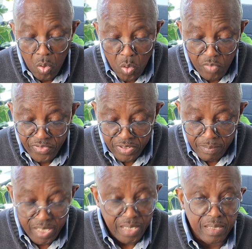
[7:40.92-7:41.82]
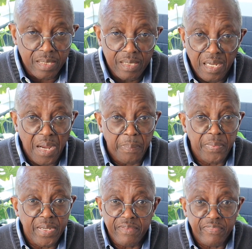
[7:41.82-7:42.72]
over me. A
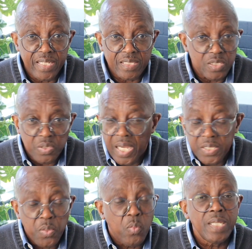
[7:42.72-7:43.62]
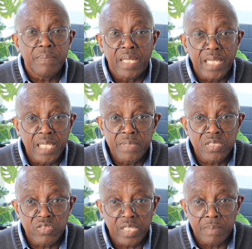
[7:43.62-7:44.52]
prayer of faith. No, I don't want my enemies
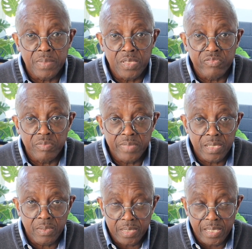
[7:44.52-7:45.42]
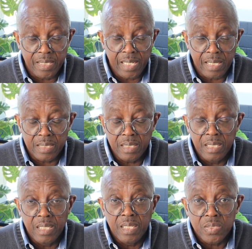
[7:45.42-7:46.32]
triumphing over me, dear God.
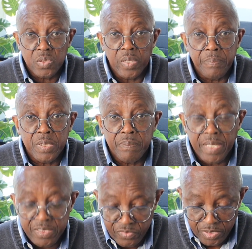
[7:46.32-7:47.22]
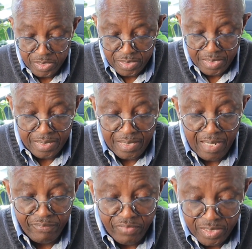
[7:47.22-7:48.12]
So I put my trust and
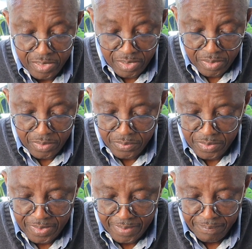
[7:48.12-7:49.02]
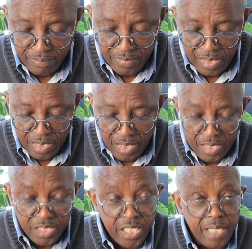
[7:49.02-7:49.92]
confidence in you.
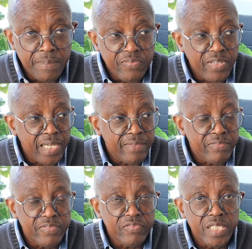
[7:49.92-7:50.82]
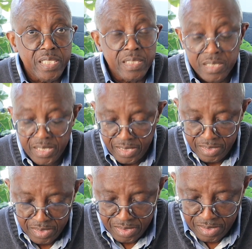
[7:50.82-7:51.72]
James 5:15
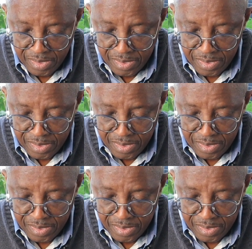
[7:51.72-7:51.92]
states,